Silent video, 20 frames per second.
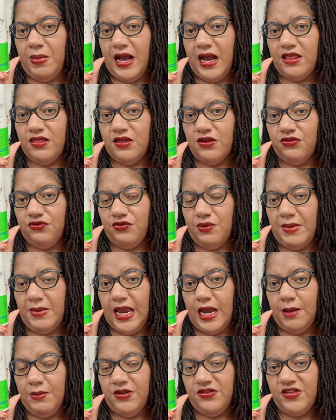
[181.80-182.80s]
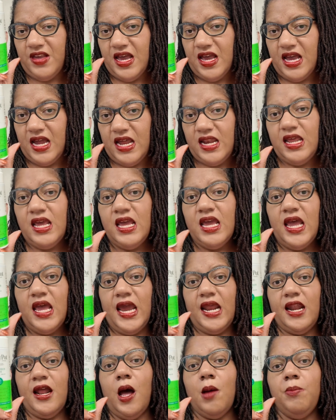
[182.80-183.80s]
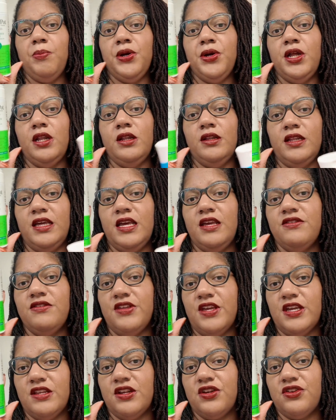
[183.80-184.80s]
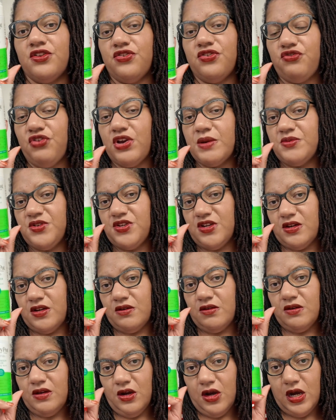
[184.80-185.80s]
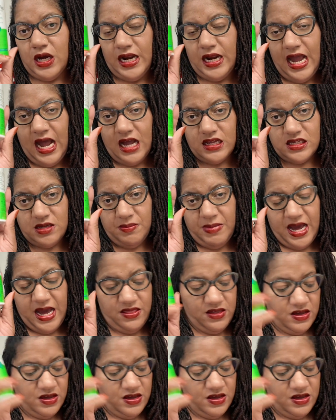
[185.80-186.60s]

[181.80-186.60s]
buy this from Amazon, and I'll put links in the description on how to buy